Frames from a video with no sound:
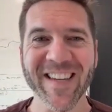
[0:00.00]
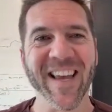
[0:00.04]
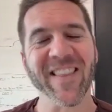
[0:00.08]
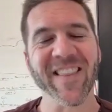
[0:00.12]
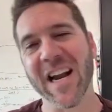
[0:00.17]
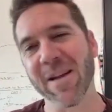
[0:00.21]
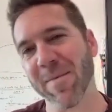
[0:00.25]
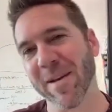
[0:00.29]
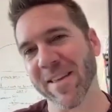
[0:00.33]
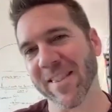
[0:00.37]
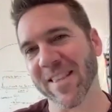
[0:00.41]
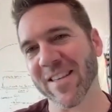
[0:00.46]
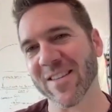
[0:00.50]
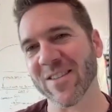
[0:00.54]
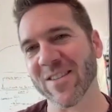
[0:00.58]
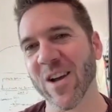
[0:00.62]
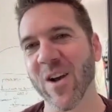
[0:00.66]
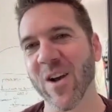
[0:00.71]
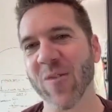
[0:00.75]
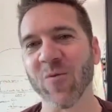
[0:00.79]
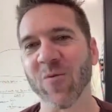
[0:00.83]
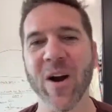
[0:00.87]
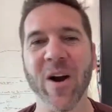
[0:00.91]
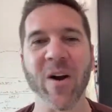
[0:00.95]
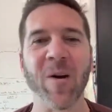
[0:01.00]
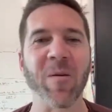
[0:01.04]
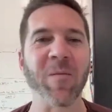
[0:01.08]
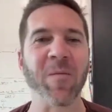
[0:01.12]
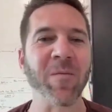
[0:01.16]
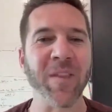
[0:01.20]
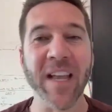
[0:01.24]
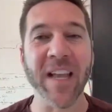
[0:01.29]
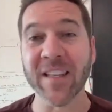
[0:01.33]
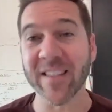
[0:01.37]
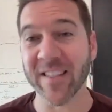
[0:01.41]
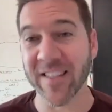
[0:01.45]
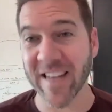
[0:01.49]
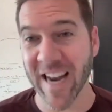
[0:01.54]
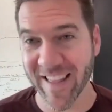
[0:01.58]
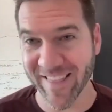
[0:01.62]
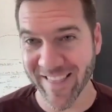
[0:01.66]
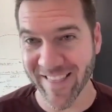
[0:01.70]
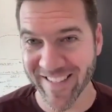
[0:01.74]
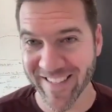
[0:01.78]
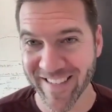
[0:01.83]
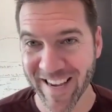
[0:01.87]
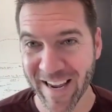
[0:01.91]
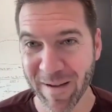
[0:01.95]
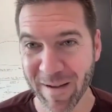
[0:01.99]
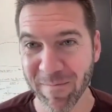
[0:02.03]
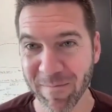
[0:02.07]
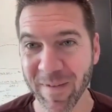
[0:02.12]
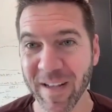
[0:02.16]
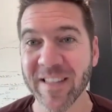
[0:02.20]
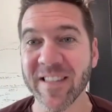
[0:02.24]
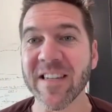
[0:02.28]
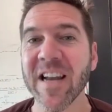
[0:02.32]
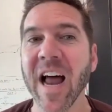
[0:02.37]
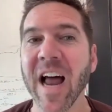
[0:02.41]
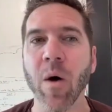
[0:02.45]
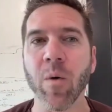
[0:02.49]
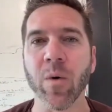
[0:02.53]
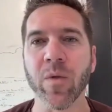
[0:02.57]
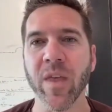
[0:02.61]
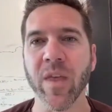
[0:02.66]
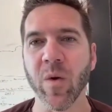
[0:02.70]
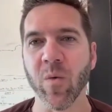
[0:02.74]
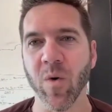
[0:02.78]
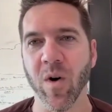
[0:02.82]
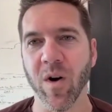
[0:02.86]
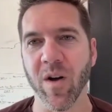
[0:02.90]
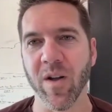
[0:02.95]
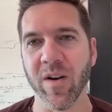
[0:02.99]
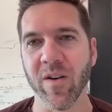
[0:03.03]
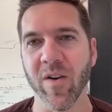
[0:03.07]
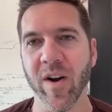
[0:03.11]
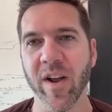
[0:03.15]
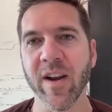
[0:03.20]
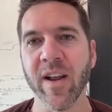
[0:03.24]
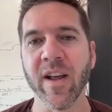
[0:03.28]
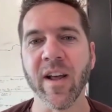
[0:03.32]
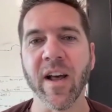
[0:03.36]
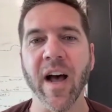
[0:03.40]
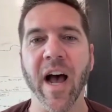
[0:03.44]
Then I make the software, it's not the same. It's not what they want, right?